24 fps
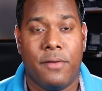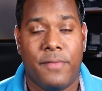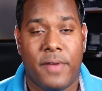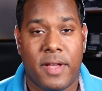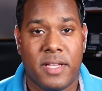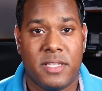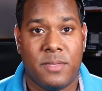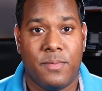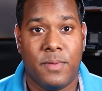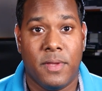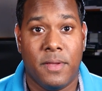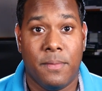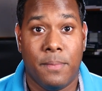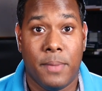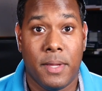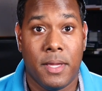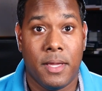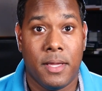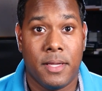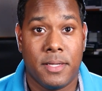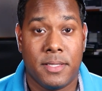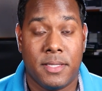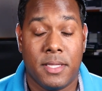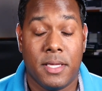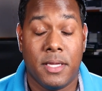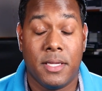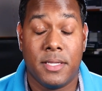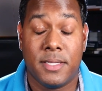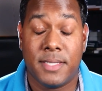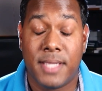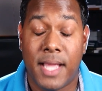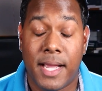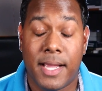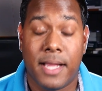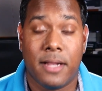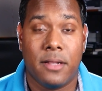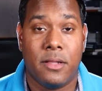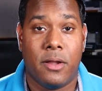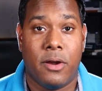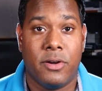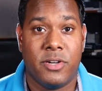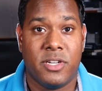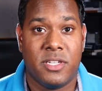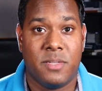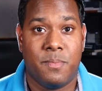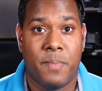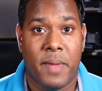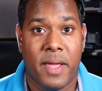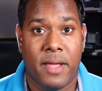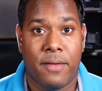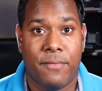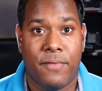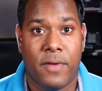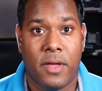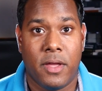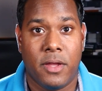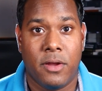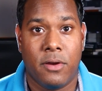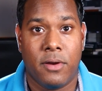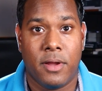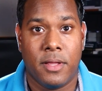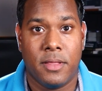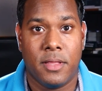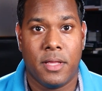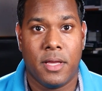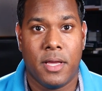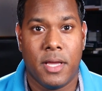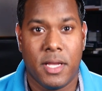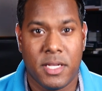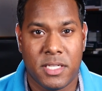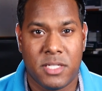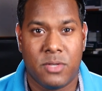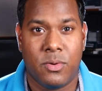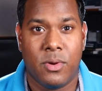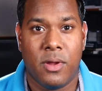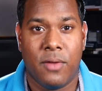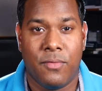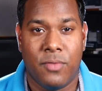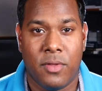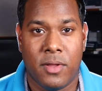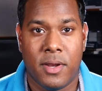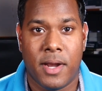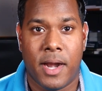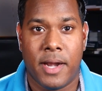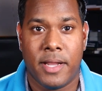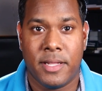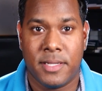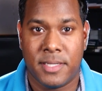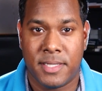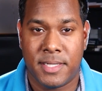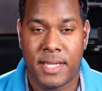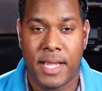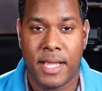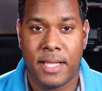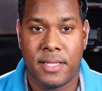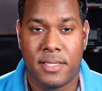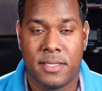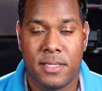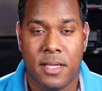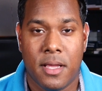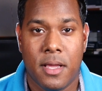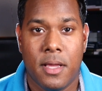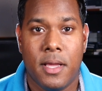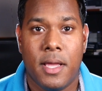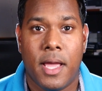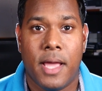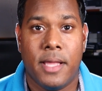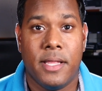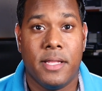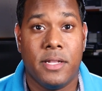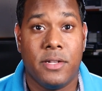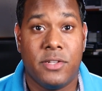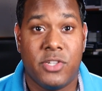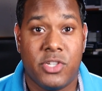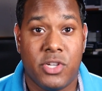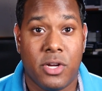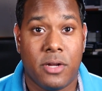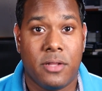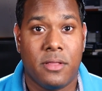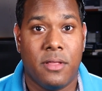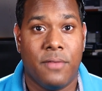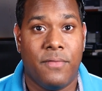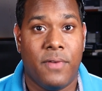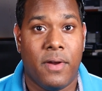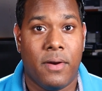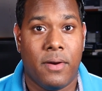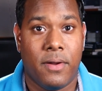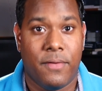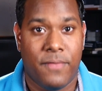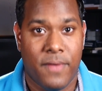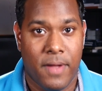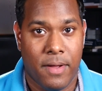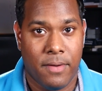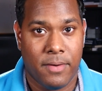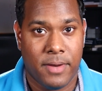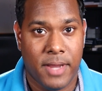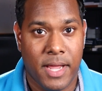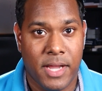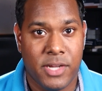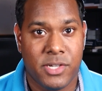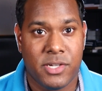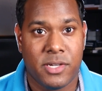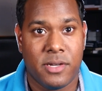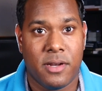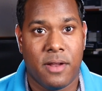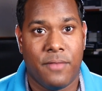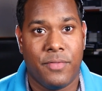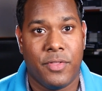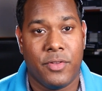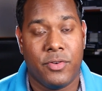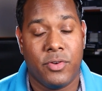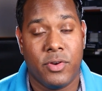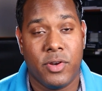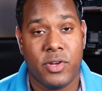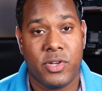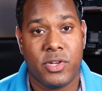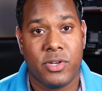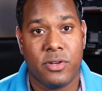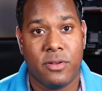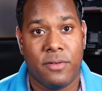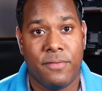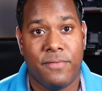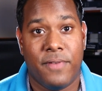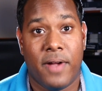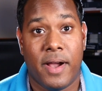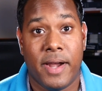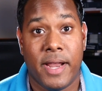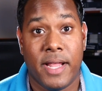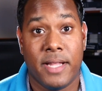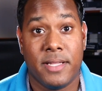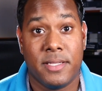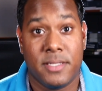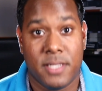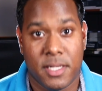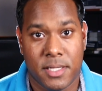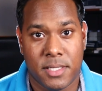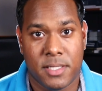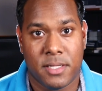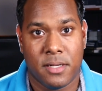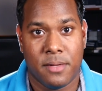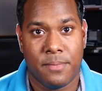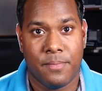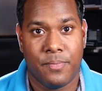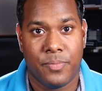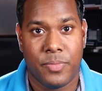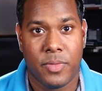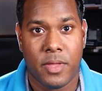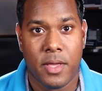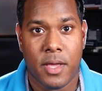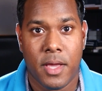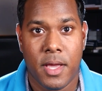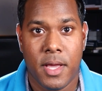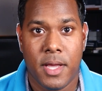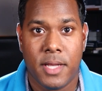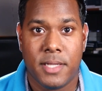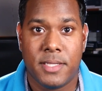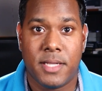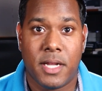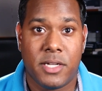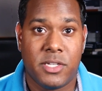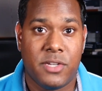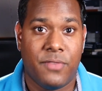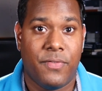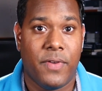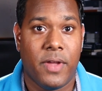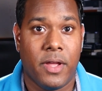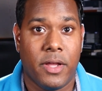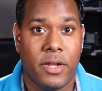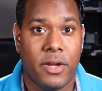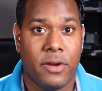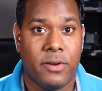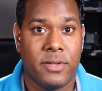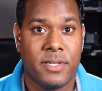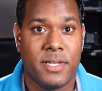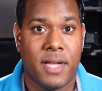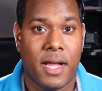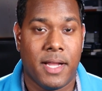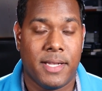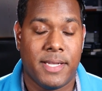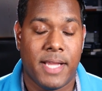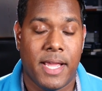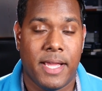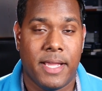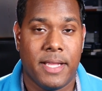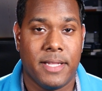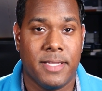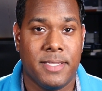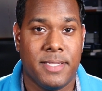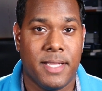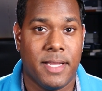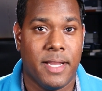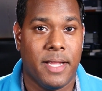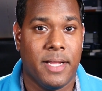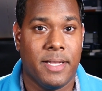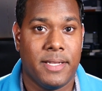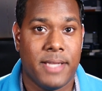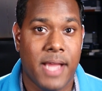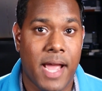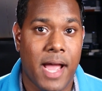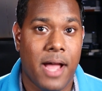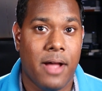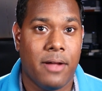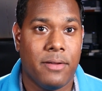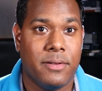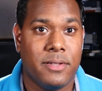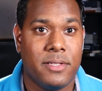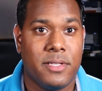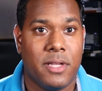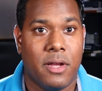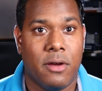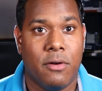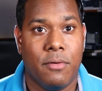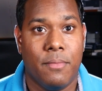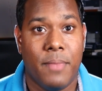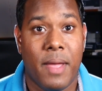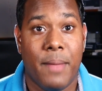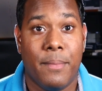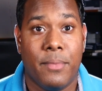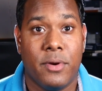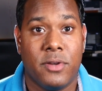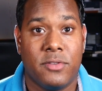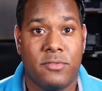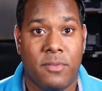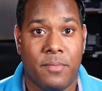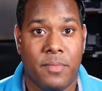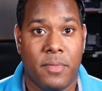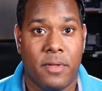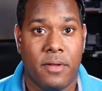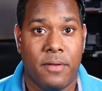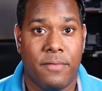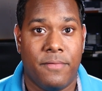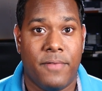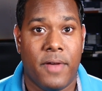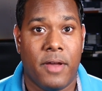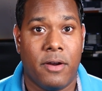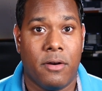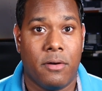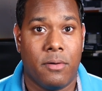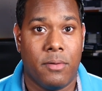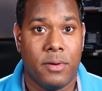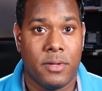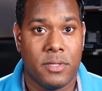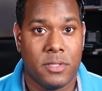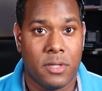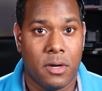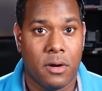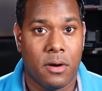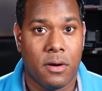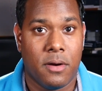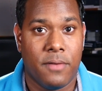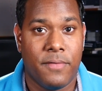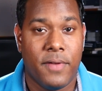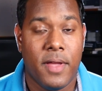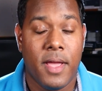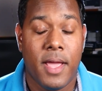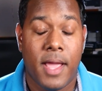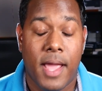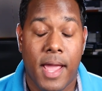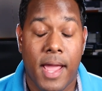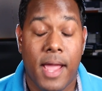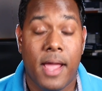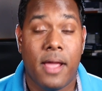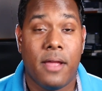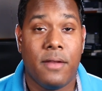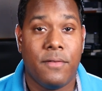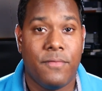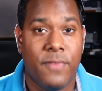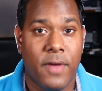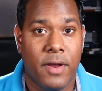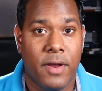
of SVB is the second largest bank failure in the history of the United States, and it shook the very foundation of the traditional finance system. Such failure is not taken sitting down, so members from the Federal Reserve and